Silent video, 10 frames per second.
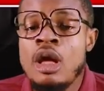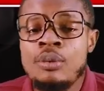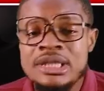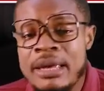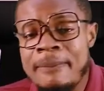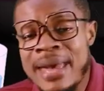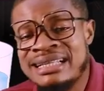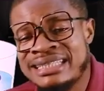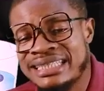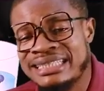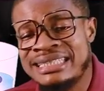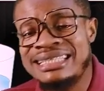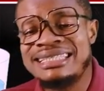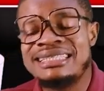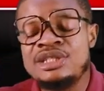we say melting
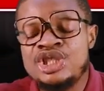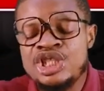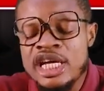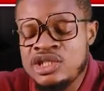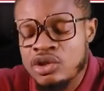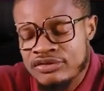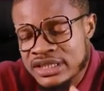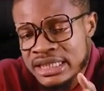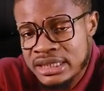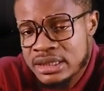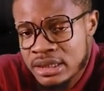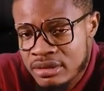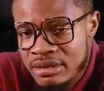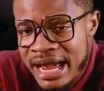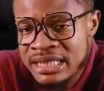is the change of state,
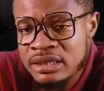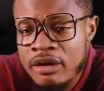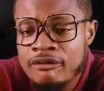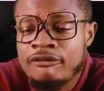right?